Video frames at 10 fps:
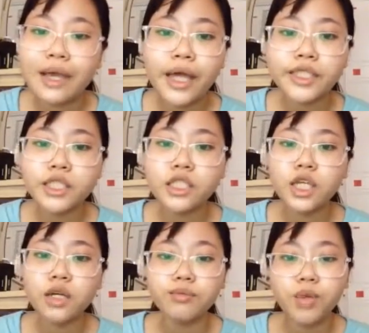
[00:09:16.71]

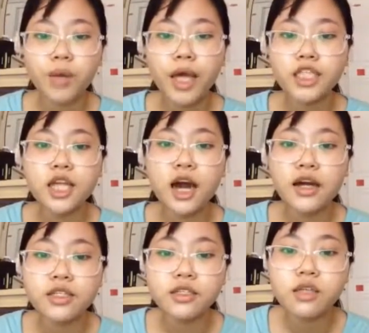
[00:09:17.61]
edition rocket
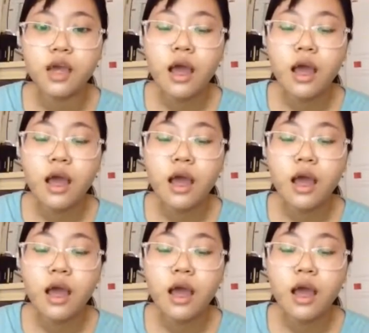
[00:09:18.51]
lines,